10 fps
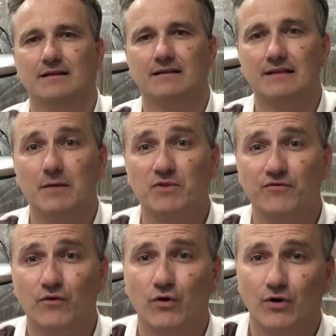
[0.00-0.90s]
Number
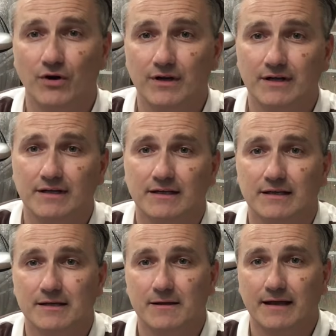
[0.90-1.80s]
4,
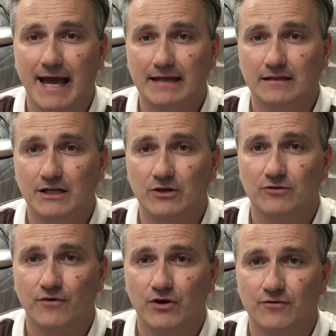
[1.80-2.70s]
catalytic
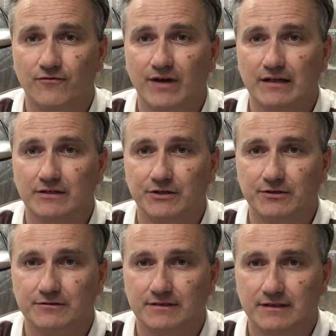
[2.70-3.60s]
converter failure.
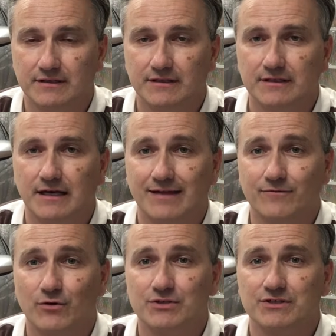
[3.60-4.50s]

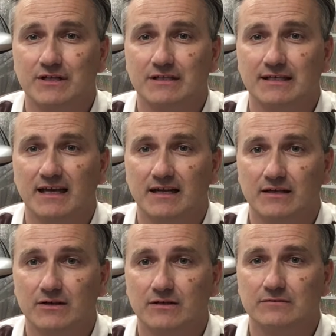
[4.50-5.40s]
Unfortunately,
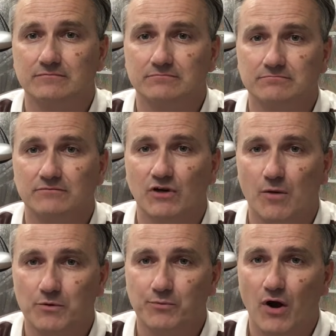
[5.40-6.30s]
another
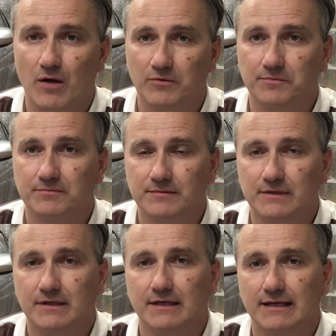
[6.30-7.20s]
common problem,
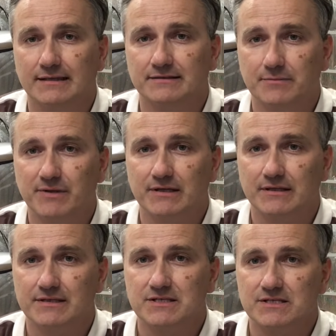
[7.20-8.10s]
and typically
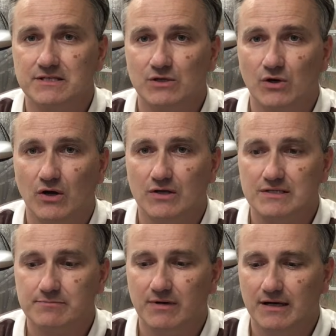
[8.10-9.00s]
this is
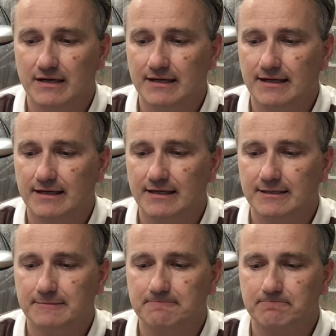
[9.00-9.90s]
caused by
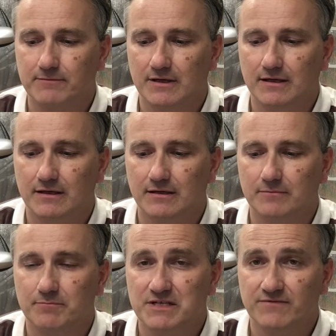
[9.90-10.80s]
a
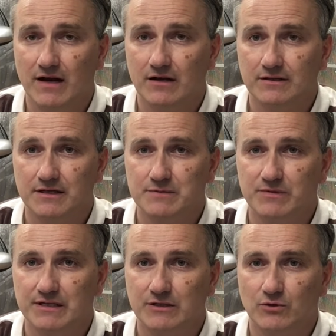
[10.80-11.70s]
misfire that has
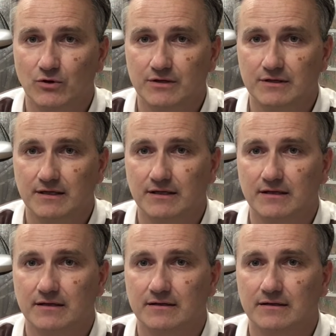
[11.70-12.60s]
been ignored,
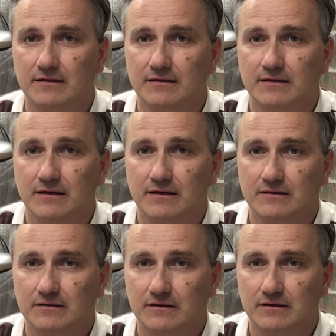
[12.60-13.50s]
and a